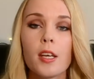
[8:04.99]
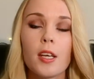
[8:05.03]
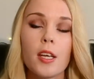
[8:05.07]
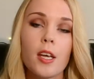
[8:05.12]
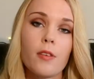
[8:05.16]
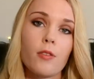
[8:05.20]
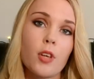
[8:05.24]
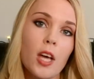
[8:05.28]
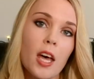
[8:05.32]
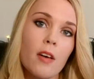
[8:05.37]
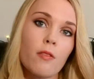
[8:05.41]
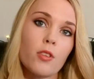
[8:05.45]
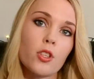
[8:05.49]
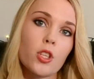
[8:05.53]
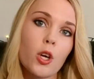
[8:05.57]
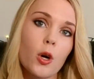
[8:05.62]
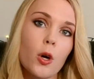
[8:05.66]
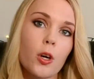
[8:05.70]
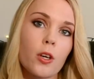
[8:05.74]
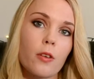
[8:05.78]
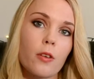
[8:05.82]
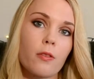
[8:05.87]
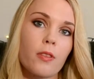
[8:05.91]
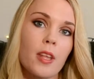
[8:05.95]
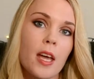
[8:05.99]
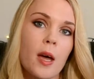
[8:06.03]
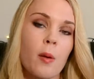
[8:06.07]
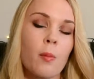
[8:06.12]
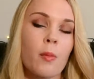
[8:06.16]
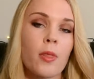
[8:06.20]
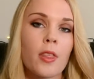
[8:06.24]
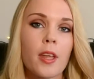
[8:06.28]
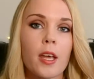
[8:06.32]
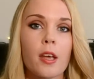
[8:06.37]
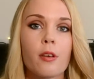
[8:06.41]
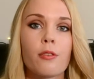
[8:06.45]
If you haven't heard of
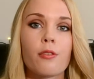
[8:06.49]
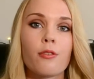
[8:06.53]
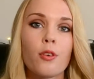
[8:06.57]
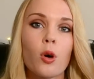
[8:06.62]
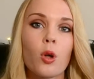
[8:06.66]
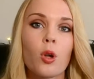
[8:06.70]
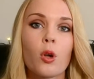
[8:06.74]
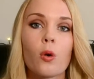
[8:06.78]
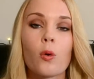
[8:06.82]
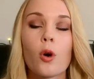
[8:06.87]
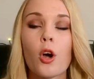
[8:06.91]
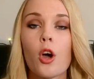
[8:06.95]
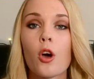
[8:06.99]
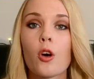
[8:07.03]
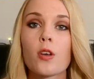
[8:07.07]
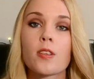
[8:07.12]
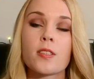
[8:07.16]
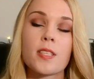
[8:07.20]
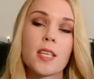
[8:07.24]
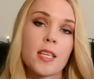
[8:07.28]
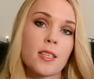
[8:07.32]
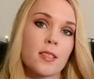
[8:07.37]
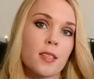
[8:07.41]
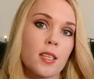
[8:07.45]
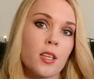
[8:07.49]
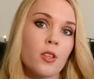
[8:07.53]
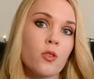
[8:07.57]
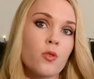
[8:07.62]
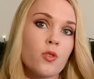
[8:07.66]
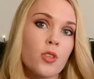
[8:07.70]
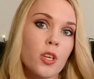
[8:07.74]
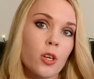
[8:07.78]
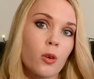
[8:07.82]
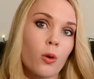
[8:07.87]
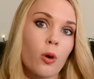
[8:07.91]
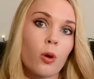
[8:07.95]
them, they follow a
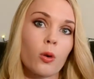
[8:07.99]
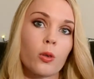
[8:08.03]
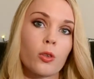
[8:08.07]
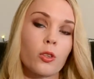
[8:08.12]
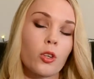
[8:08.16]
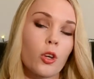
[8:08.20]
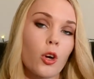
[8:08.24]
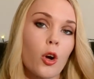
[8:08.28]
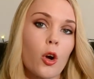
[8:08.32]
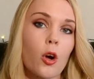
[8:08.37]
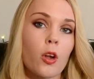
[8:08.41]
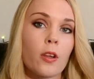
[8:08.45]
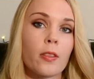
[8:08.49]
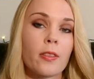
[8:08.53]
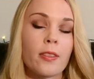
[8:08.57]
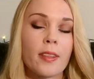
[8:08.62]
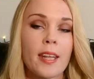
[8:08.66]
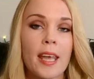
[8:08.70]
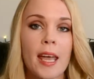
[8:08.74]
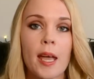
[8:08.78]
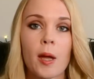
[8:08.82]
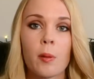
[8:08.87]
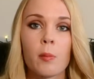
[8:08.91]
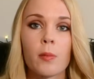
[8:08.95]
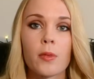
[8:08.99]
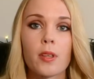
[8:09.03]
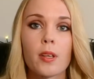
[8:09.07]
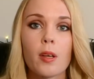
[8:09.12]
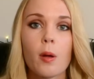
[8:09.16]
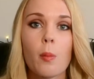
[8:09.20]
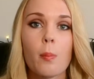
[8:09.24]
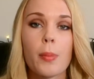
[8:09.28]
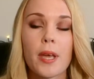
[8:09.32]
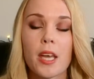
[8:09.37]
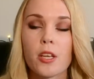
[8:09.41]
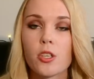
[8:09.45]
16-year-old girl named
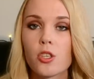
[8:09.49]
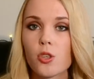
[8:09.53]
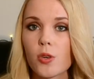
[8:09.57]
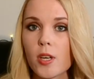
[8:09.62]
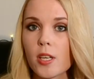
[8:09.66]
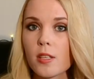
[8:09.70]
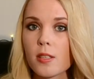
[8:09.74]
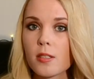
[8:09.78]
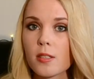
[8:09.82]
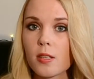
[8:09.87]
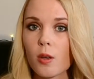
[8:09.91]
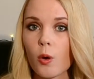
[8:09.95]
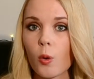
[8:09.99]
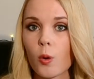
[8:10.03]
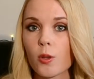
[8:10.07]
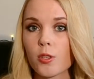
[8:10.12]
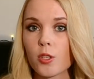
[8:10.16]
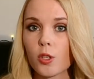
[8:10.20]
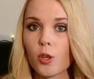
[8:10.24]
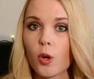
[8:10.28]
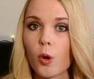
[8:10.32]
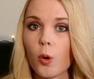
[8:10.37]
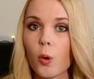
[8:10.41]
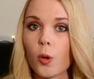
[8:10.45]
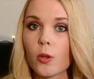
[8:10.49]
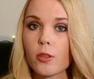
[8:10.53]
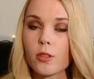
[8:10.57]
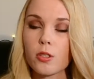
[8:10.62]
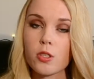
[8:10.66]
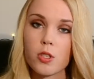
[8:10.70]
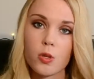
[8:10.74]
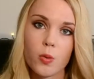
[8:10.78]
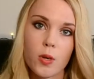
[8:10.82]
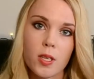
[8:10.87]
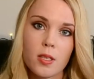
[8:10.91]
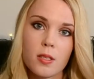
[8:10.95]
Beatrice, also called
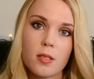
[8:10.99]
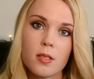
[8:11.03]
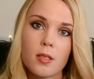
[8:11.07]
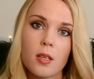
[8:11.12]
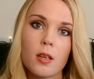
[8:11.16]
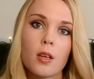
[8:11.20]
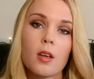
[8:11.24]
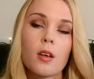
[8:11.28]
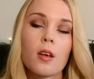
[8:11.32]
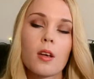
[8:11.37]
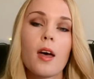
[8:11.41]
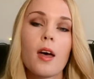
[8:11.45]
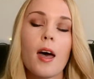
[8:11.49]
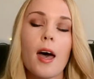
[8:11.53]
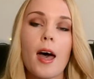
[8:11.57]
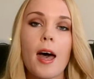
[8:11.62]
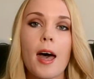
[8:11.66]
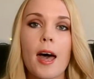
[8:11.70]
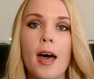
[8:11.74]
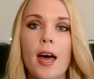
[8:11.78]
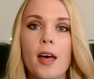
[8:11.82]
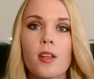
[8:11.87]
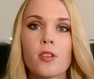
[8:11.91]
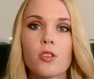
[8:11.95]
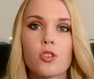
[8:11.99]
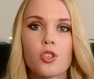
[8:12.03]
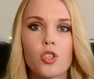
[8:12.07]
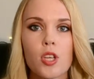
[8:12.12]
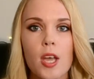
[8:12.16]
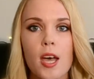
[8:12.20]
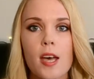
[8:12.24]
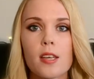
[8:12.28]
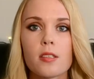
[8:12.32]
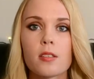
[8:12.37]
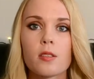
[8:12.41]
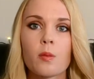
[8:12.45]
Tris, and she
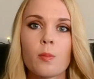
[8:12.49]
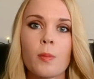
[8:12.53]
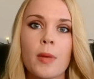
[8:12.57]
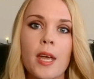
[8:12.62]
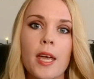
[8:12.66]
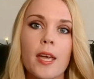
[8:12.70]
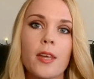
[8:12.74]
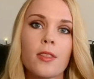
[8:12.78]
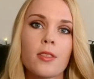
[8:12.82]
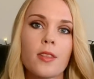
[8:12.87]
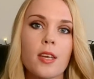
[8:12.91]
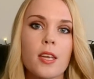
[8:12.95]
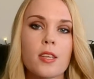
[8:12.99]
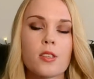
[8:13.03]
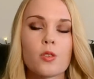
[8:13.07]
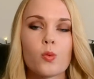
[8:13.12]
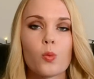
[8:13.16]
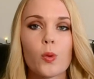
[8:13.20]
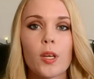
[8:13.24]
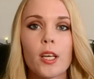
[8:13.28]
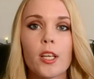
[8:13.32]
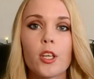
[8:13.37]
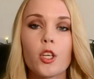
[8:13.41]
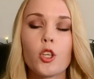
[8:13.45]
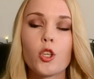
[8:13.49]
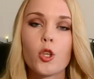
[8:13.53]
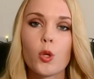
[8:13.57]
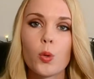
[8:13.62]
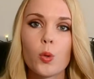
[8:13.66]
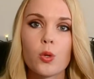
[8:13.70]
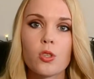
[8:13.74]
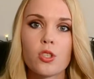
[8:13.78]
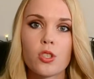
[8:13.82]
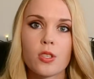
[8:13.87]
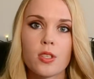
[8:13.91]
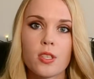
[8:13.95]
has to make this really
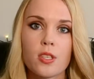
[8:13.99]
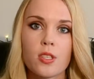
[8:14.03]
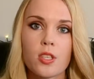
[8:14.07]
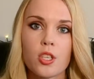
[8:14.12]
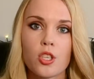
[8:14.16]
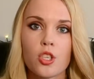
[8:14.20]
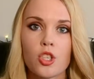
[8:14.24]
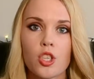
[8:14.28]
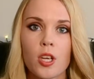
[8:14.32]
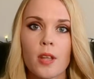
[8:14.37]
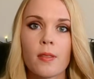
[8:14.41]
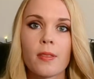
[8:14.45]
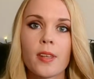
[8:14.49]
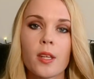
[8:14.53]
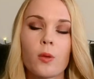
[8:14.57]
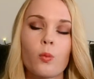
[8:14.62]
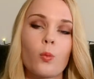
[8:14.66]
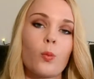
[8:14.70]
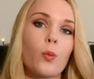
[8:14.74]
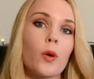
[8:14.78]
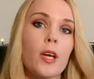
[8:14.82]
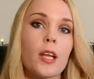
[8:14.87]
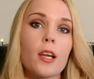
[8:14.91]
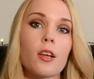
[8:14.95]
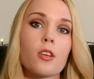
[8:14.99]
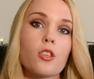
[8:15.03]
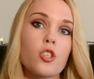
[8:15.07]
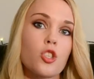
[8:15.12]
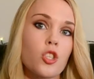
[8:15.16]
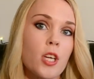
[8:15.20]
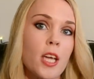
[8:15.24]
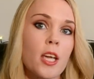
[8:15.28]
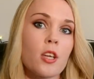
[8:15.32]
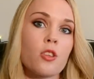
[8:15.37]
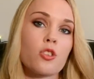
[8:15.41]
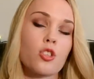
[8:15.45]
huge decision that will
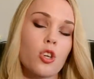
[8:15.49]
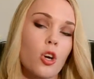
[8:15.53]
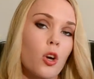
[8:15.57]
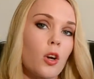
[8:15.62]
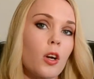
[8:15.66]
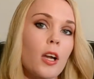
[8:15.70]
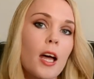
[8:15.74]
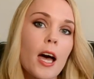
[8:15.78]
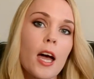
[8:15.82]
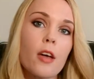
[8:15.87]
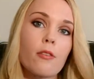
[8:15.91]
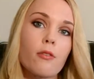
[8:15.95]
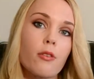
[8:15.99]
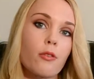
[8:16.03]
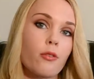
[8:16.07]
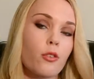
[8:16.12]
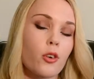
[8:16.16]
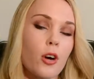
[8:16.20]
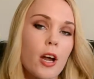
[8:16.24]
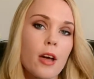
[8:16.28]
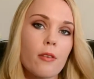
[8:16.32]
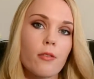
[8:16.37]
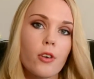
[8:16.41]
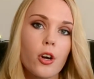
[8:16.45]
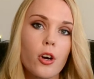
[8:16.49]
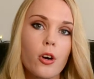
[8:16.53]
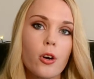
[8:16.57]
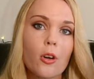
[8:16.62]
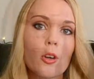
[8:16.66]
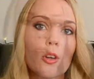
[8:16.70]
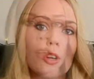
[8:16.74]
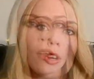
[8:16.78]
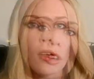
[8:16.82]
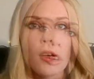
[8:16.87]
change her life forever.